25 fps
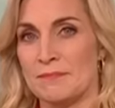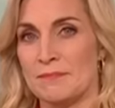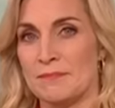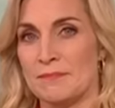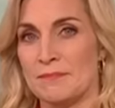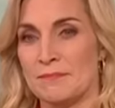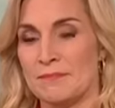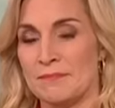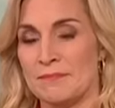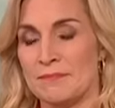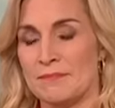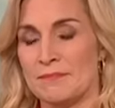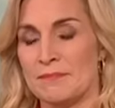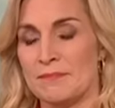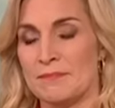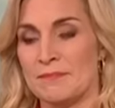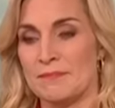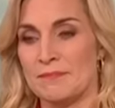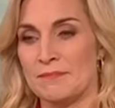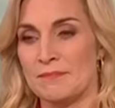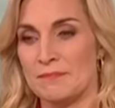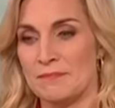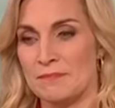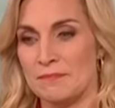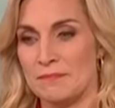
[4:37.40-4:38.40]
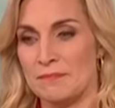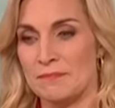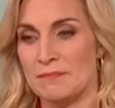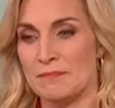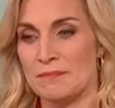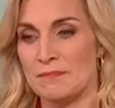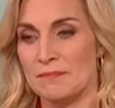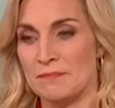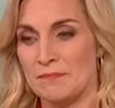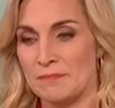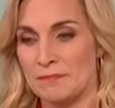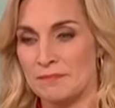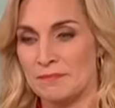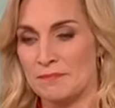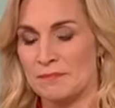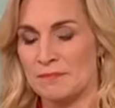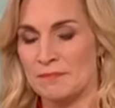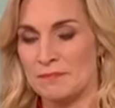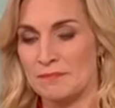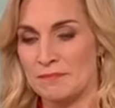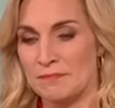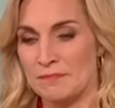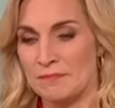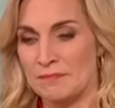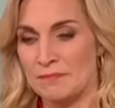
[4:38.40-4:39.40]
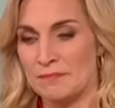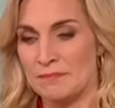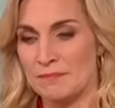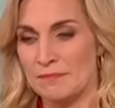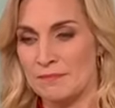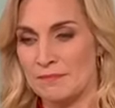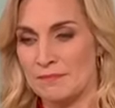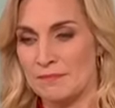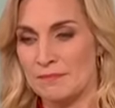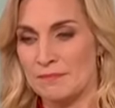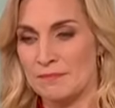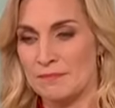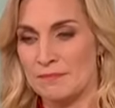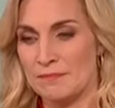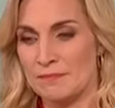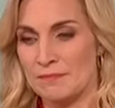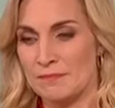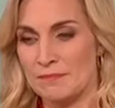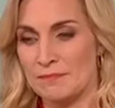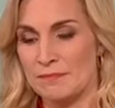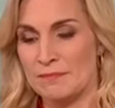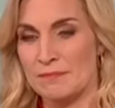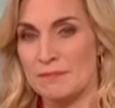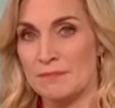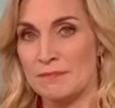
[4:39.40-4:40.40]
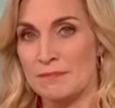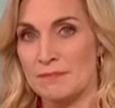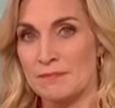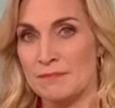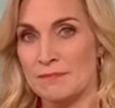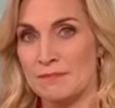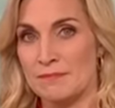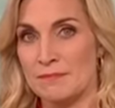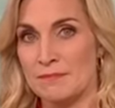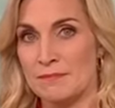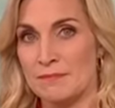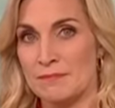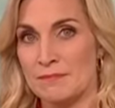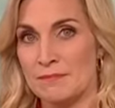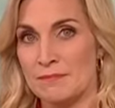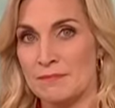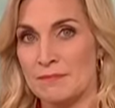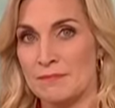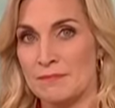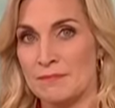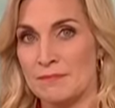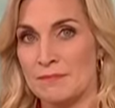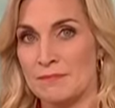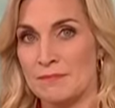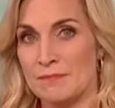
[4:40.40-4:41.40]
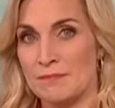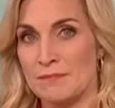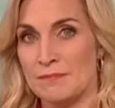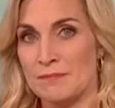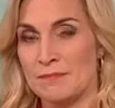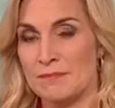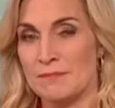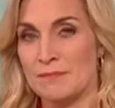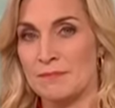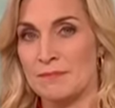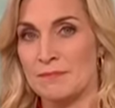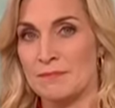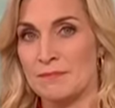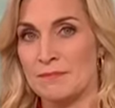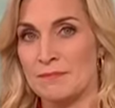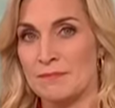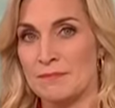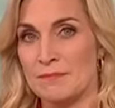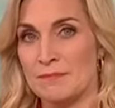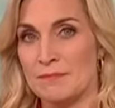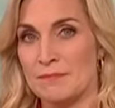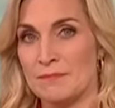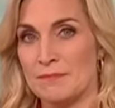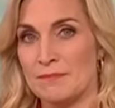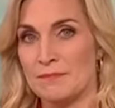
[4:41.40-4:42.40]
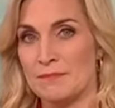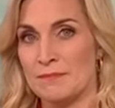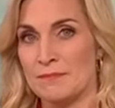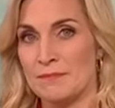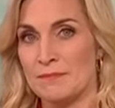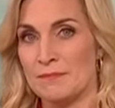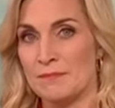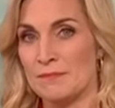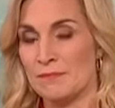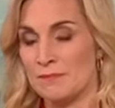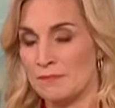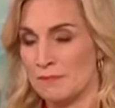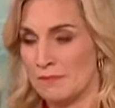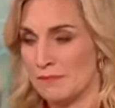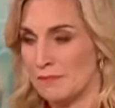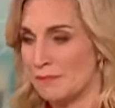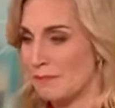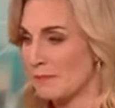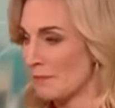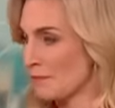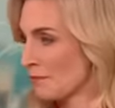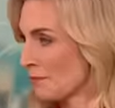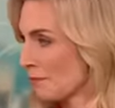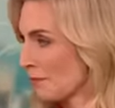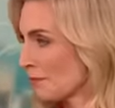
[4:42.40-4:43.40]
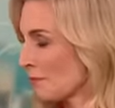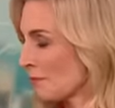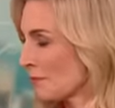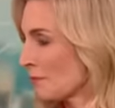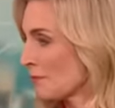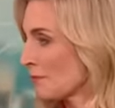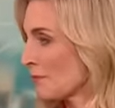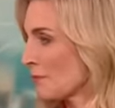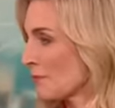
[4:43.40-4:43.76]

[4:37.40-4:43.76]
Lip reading: The person shown says nothing.